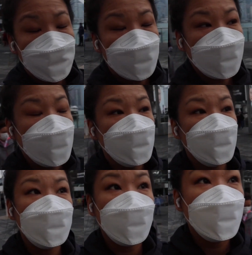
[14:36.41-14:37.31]
on
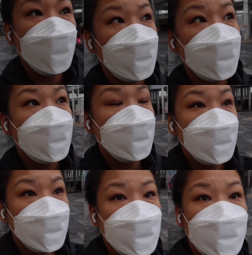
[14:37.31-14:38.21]
Kowloon side, and I
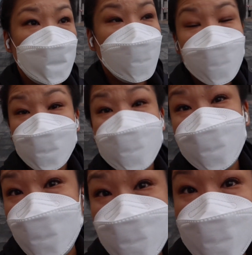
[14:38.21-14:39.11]
think I'm just gonna, I'm gonna
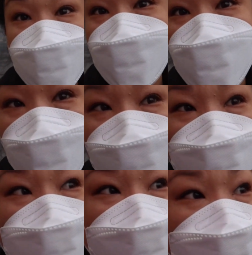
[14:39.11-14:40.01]
go into another mall,
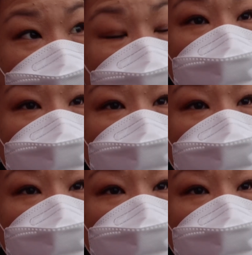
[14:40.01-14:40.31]
Harbor City.